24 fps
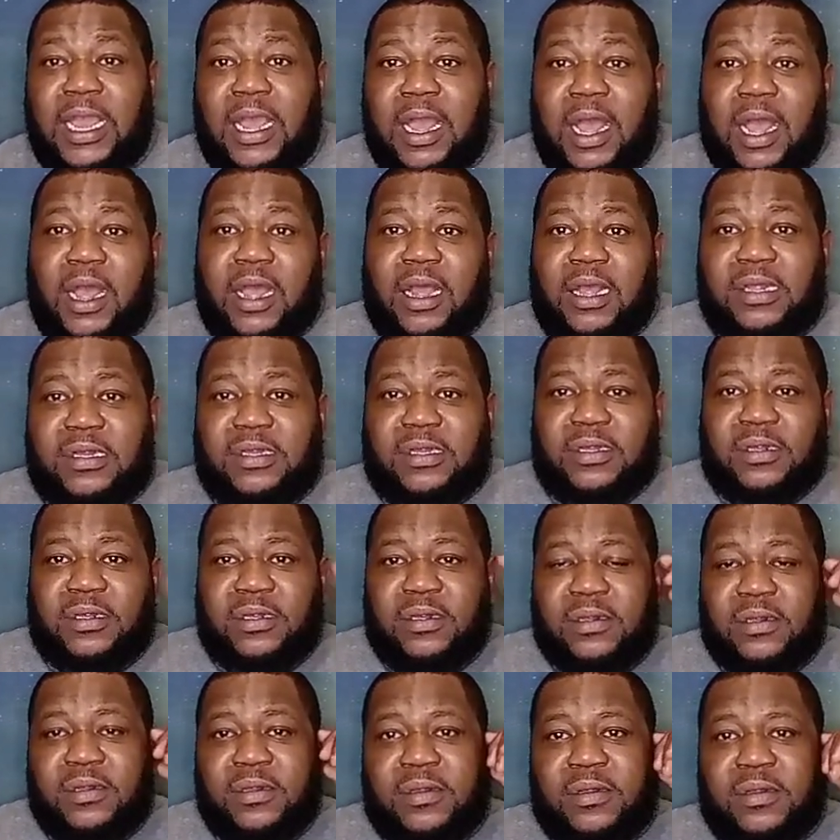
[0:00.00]
You know what I'm saying?
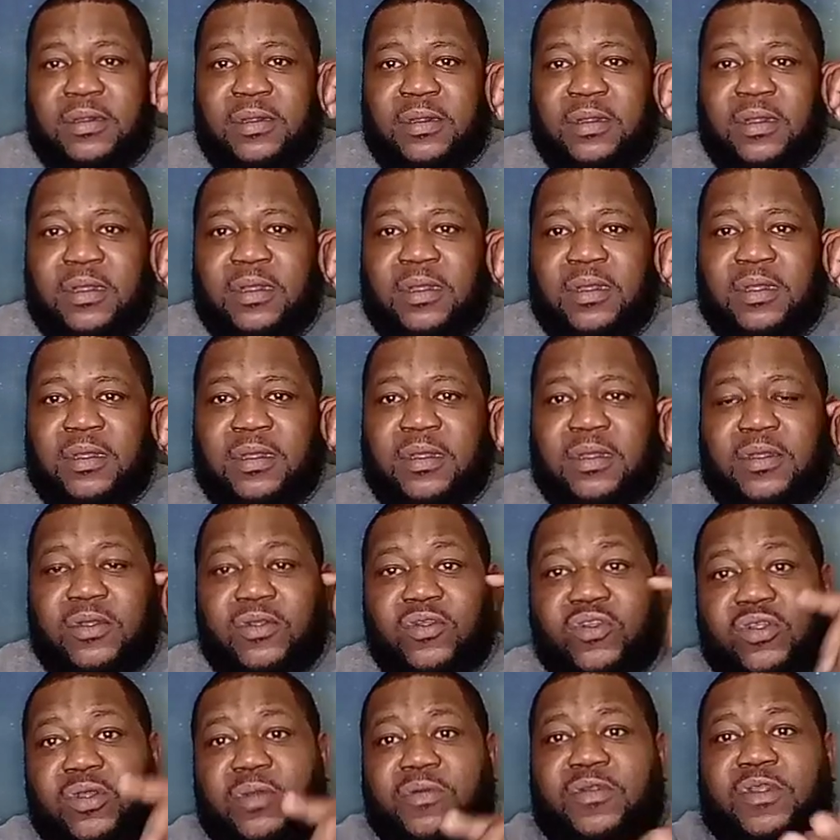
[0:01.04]
You're going to separate
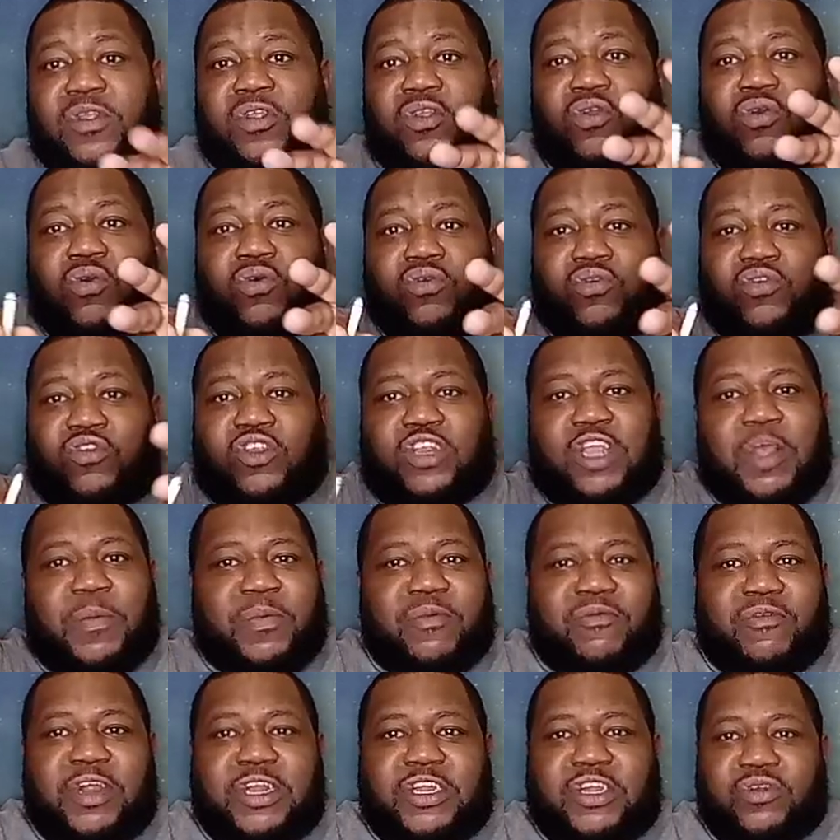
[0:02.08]
yourself from everything else
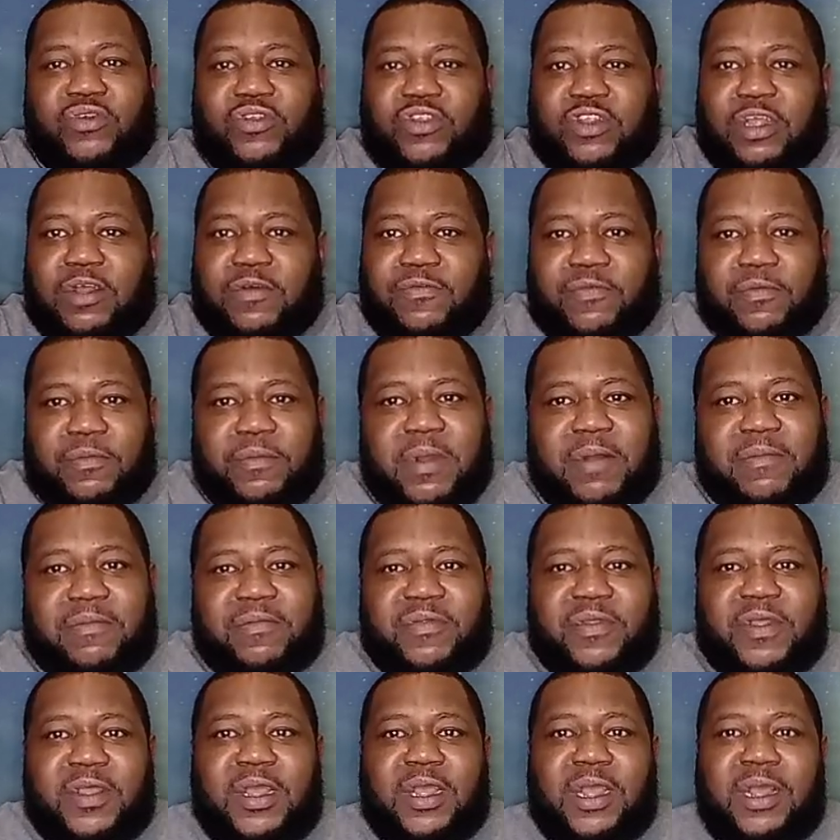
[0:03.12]
so you can hear
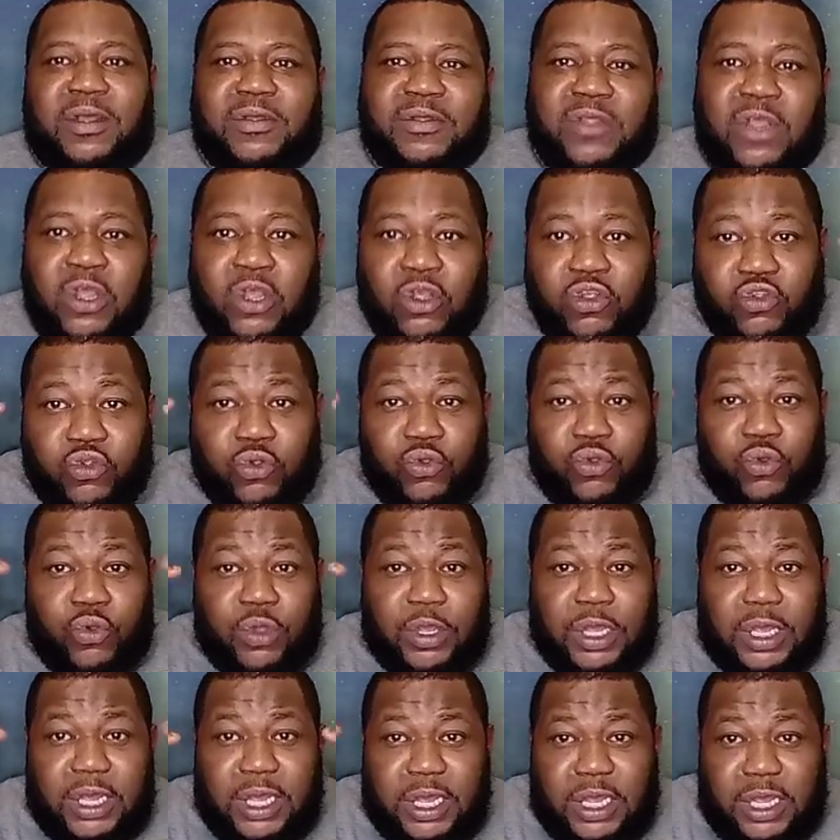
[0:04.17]
yourself think. You can
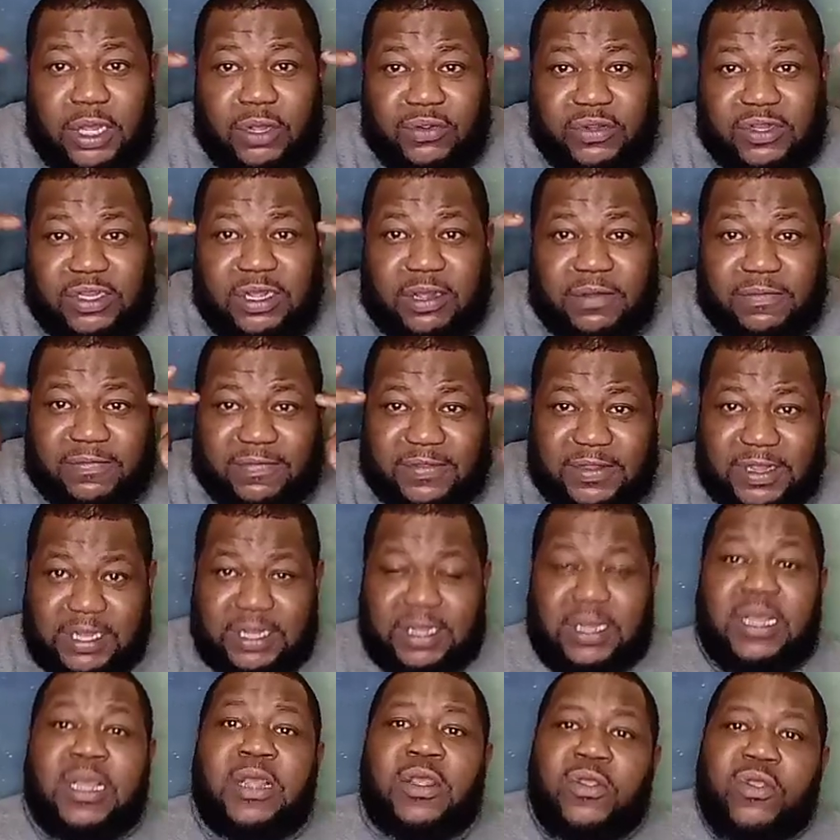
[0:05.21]
hear yourself know
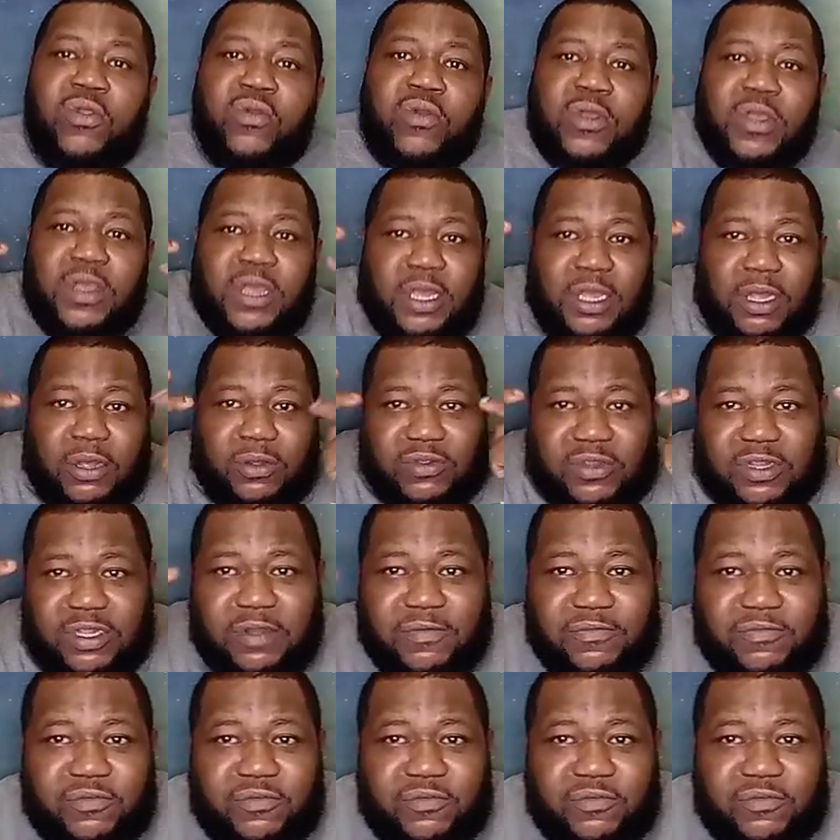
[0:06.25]
what you need to do.